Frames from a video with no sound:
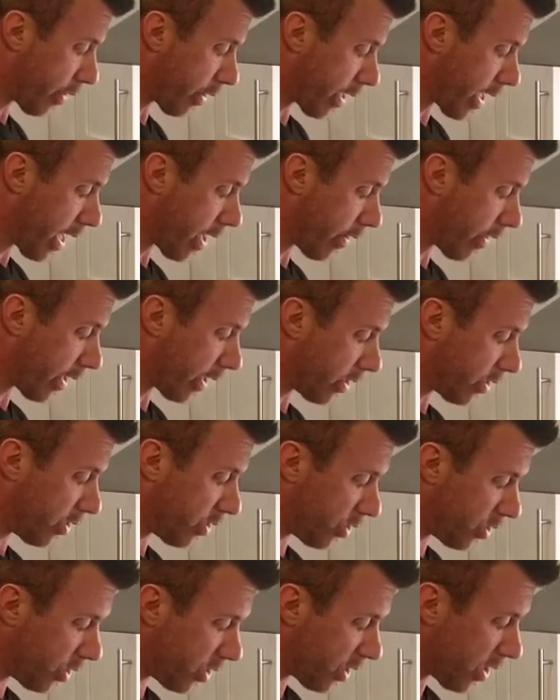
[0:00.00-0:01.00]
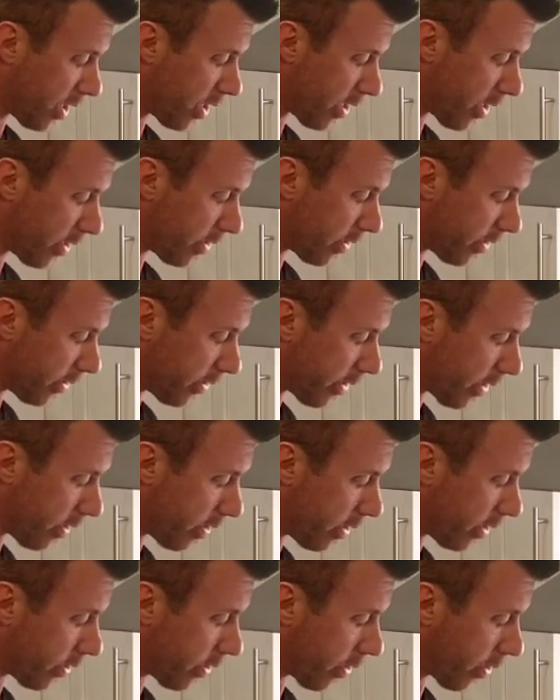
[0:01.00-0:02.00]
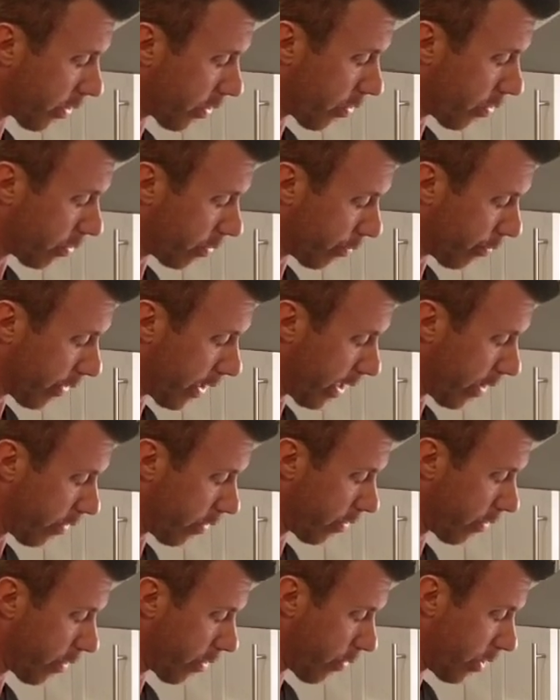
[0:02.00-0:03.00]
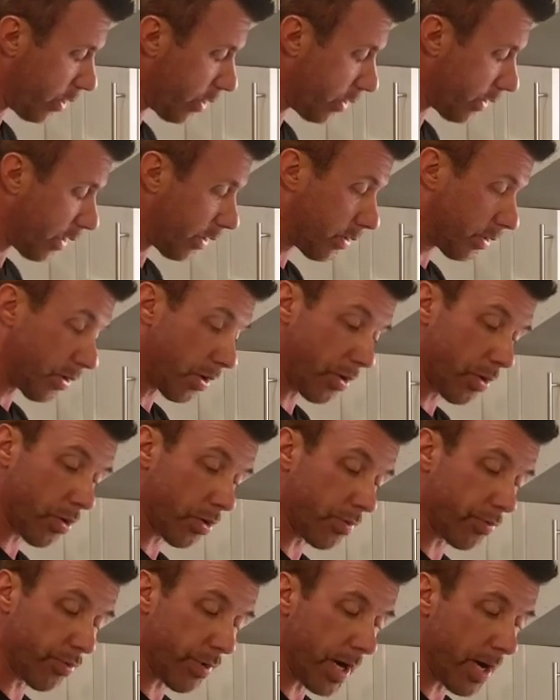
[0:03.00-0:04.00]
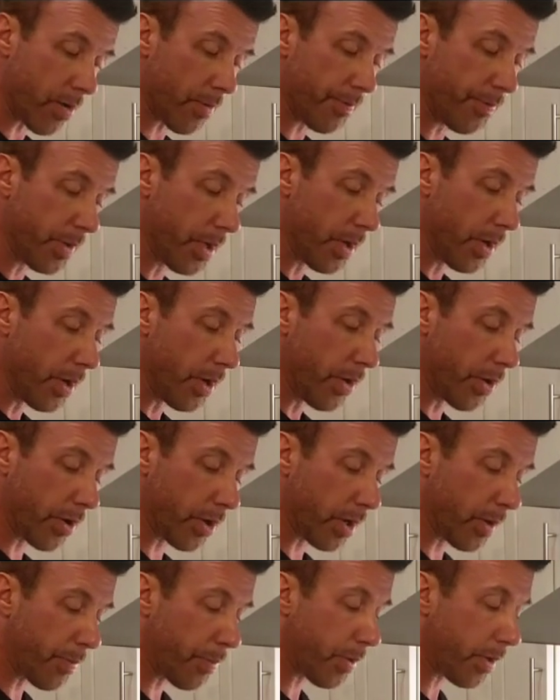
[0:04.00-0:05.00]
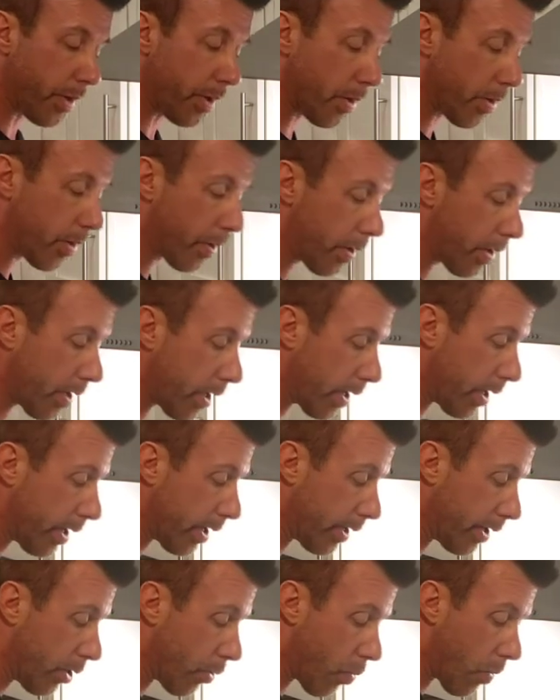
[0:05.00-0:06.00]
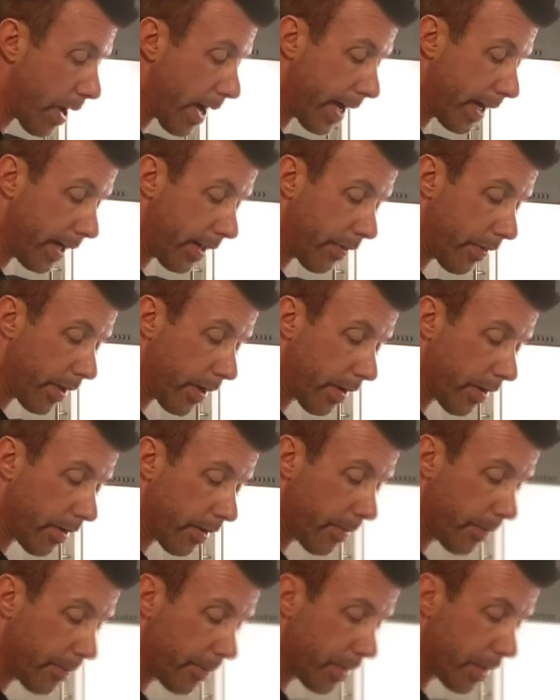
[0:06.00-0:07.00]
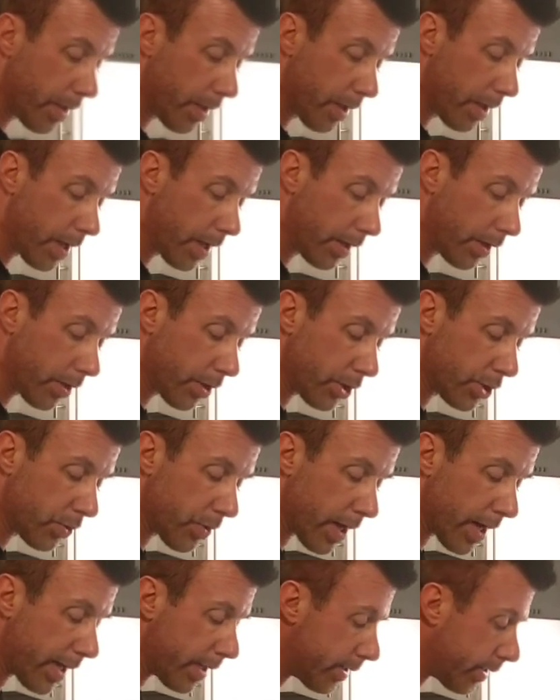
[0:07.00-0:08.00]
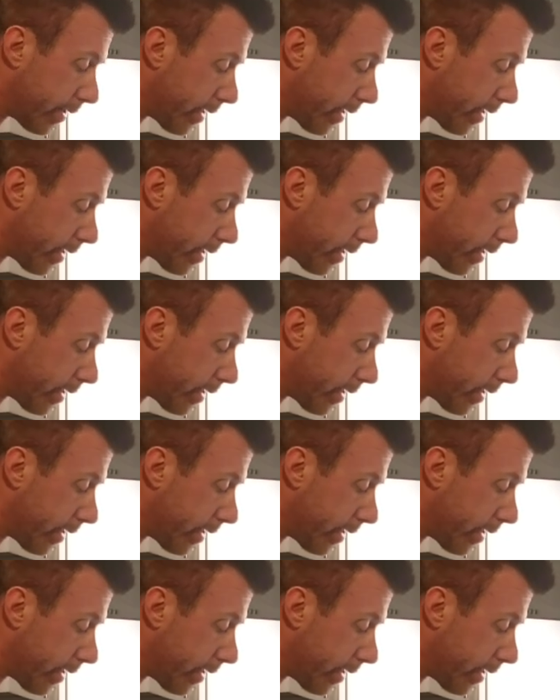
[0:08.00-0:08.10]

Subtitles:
your garlic just starting to turn golden brown. When it just starts to turn golden brown, you're going to put your wine in there and your dried